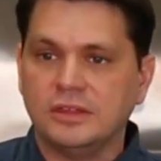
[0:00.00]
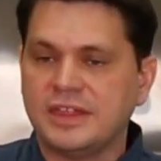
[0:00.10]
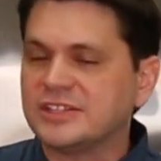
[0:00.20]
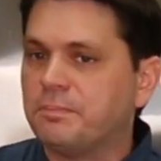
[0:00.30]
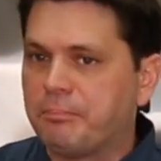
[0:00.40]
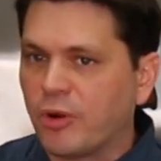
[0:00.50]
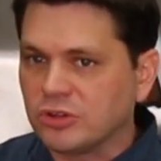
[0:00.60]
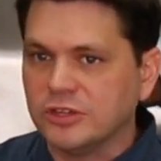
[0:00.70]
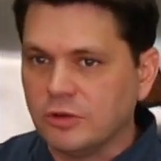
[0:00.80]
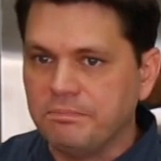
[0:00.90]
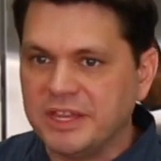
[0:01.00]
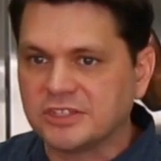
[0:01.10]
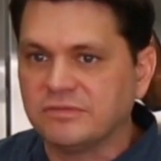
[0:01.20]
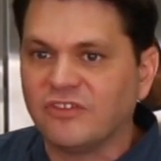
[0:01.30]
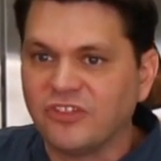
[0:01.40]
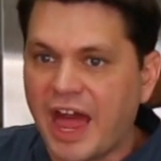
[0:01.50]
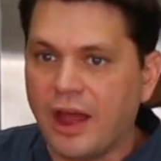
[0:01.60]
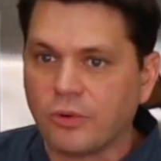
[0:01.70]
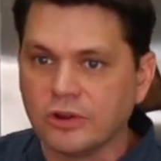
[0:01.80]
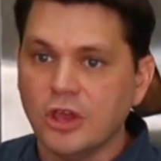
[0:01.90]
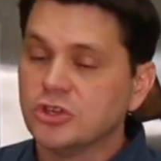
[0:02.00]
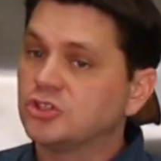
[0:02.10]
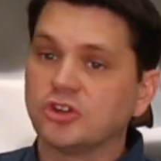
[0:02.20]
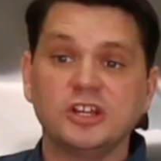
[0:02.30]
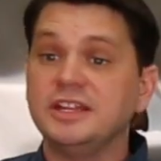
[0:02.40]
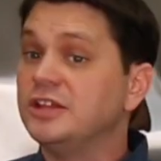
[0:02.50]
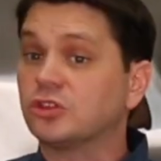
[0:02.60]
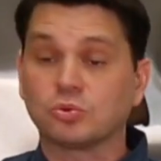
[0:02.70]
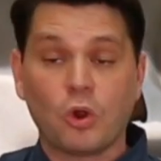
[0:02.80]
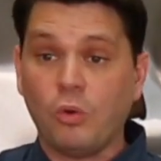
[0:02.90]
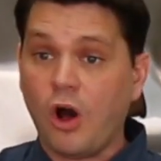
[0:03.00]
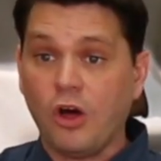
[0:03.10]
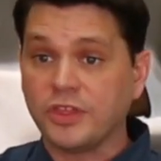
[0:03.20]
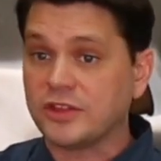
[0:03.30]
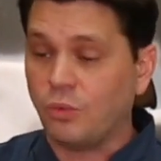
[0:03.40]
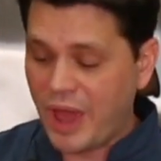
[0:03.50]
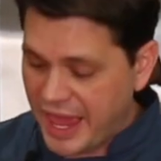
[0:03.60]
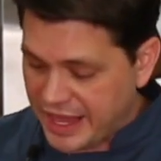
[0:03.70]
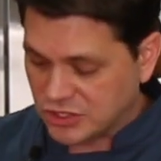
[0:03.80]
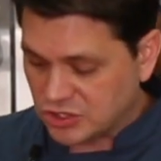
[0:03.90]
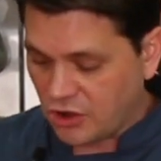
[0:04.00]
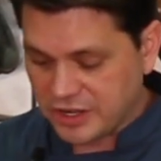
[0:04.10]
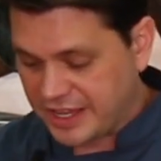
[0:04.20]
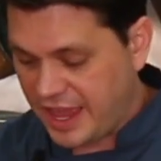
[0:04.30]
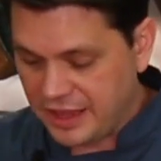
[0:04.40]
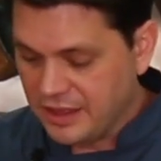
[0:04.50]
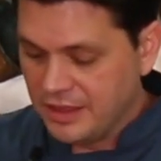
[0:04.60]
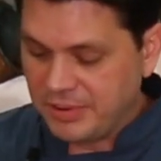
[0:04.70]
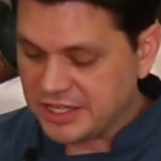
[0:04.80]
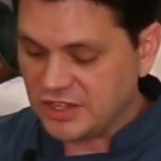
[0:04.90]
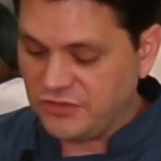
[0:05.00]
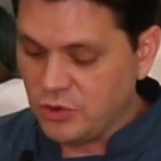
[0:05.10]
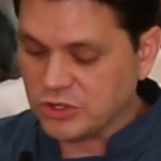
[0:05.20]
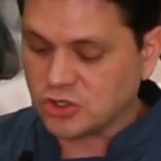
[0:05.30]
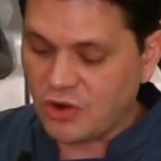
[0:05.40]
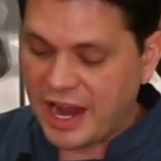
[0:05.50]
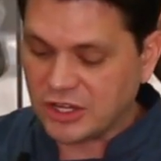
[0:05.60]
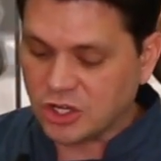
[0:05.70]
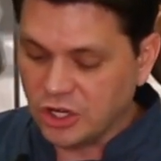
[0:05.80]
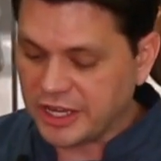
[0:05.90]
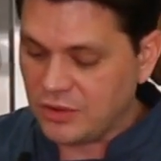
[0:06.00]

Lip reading: That's burnt little bits of the flour. So you're going to need to throw all that away and start again. Because if you were to try to cook